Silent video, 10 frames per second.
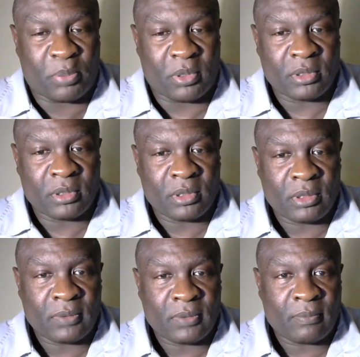people
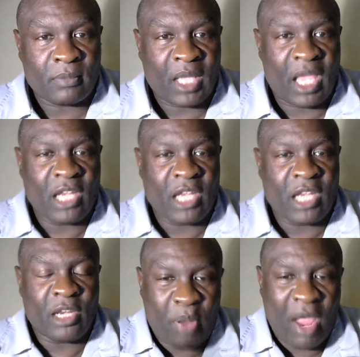
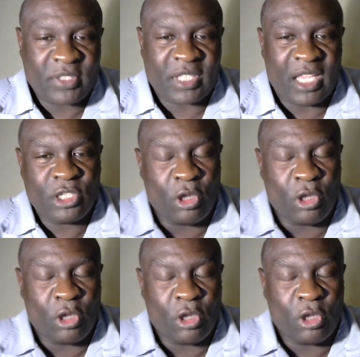and the prophets in
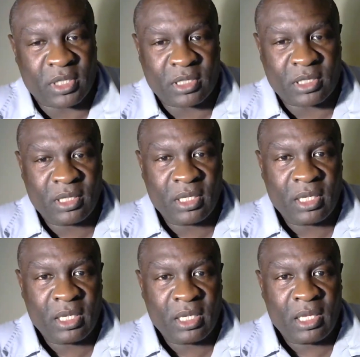your scriptures,
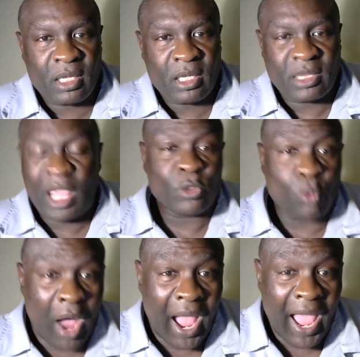they
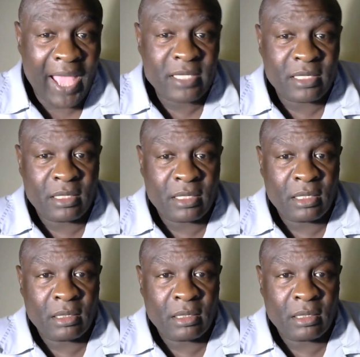was wise,